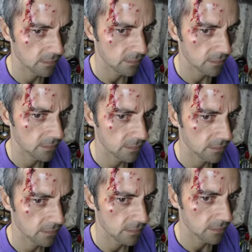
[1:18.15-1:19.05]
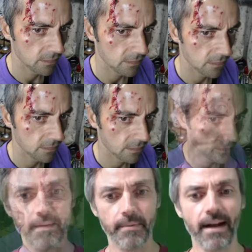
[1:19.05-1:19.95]
Ouch. The
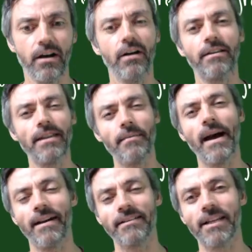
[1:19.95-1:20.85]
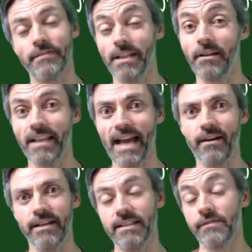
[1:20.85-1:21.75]
thing about surfing in
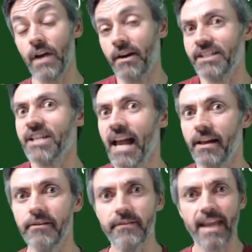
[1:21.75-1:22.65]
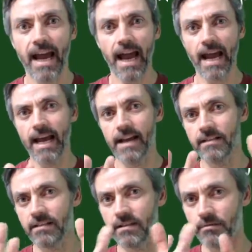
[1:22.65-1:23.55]
Okinawa is it's very shallow
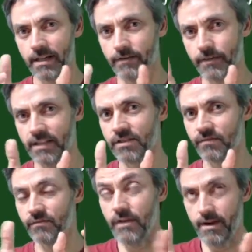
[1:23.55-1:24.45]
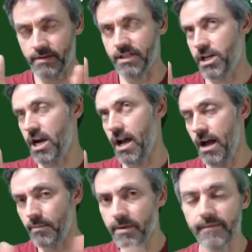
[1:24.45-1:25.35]
and the reef is very sharp.